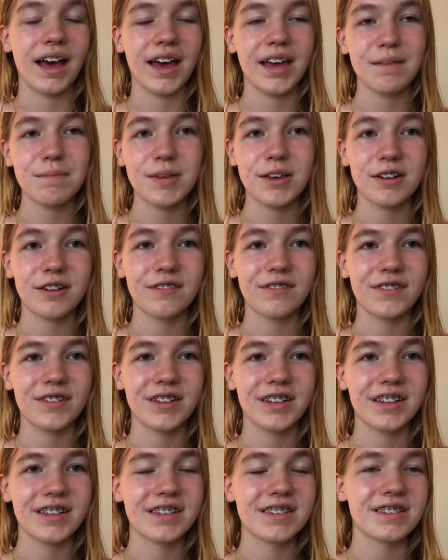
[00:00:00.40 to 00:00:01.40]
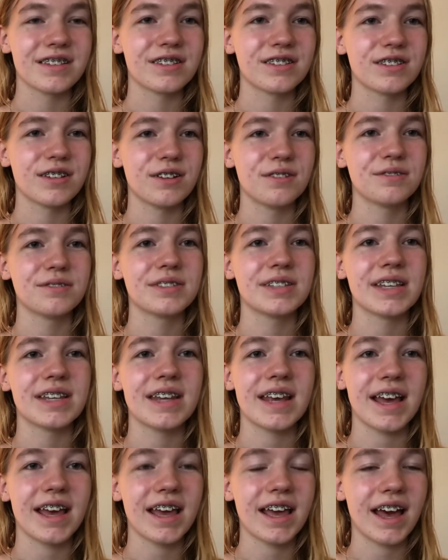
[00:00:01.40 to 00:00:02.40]
Hi beautifuls! So
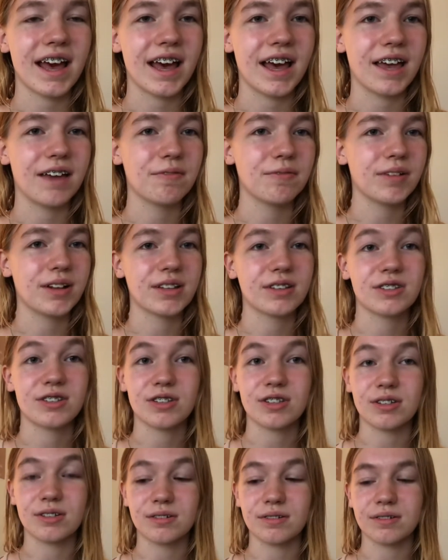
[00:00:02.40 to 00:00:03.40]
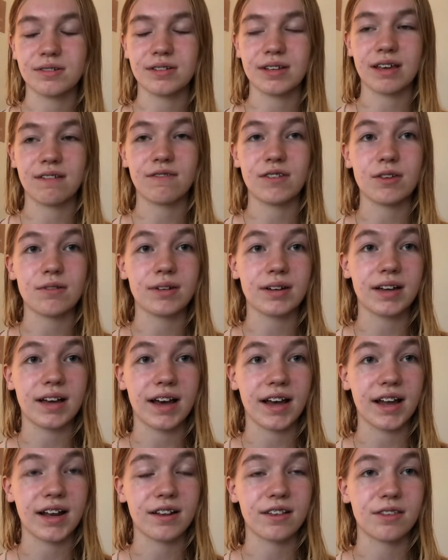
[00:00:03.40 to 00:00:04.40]
today I want to give you a
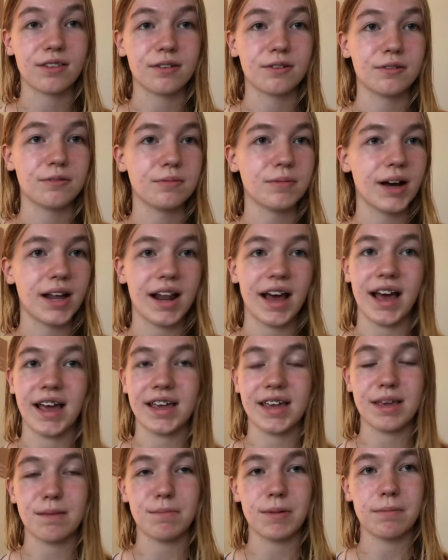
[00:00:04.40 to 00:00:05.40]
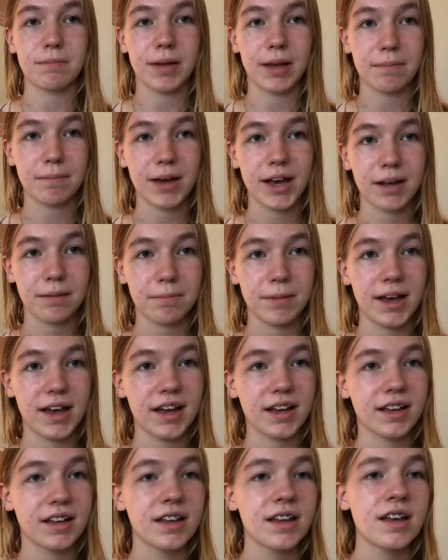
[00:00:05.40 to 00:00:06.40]
guide through what I keep in my
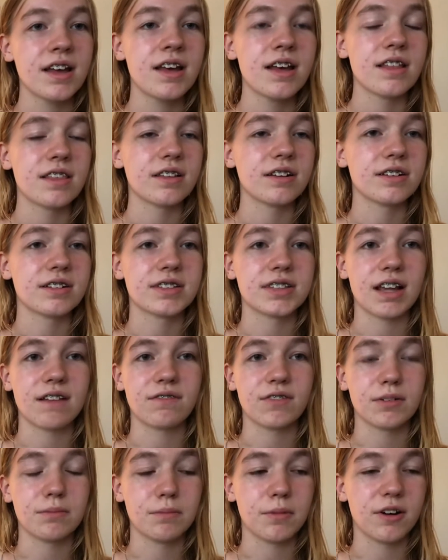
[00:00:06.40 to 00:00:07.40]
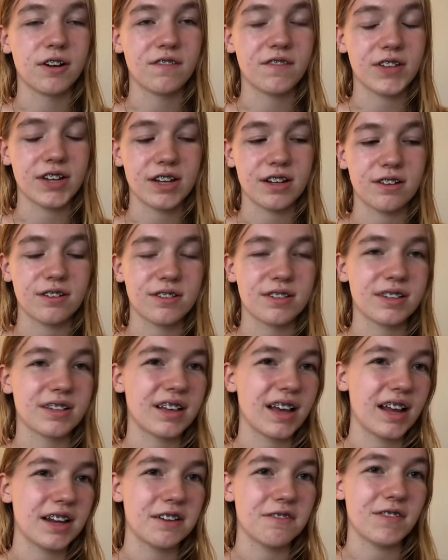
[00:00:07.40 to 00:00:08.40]
backpack. There's several more videos
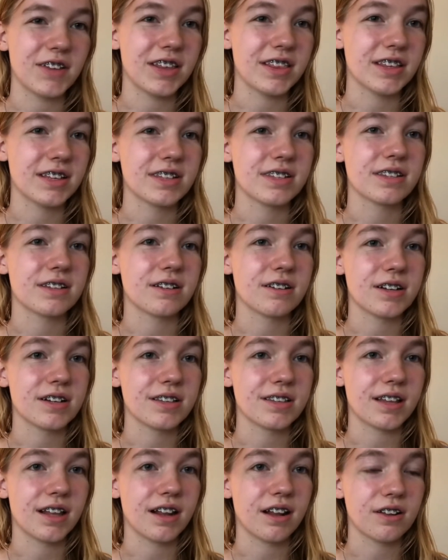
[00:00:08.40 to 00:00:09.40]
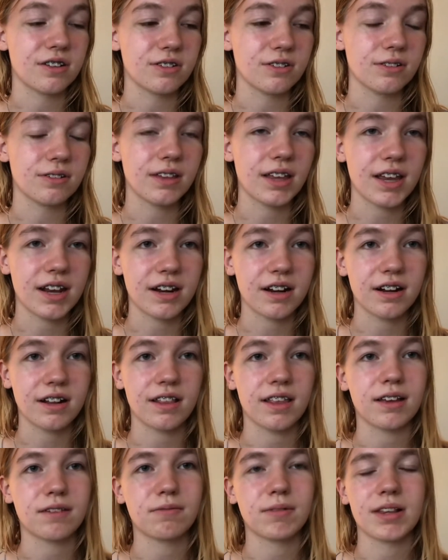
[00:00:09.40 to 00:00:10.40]
kind of in this series that I'll do later,
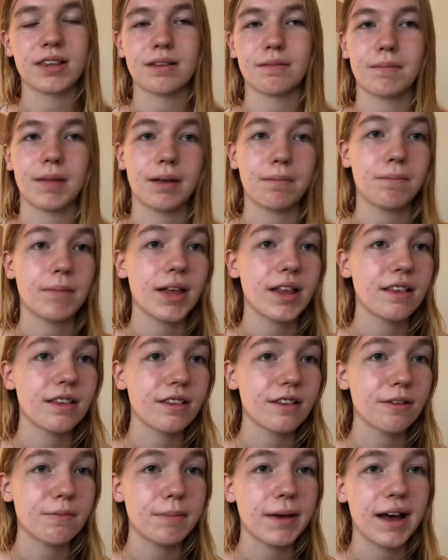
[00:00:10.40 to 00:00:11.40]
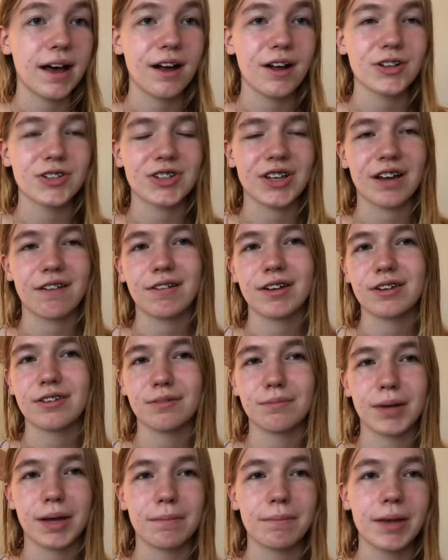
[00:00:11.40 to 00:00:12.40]
like what's in my pencil pouch, how I do
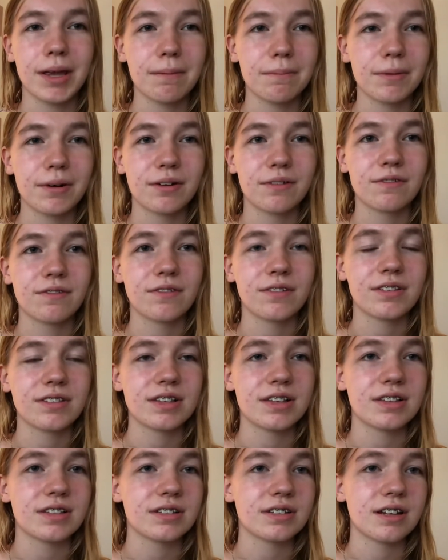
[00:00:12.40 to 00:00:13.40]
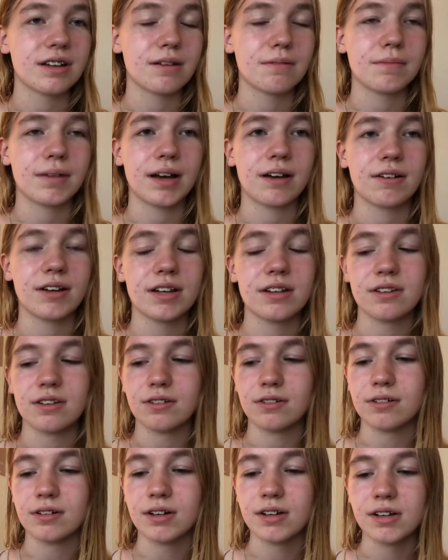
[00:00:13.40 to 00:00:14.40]
my paper system, how I
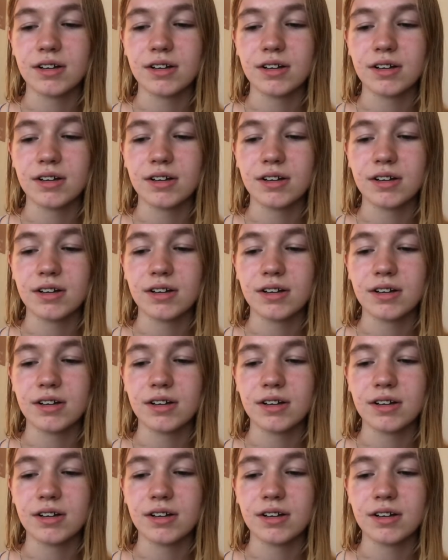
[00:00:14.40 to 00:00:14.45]
do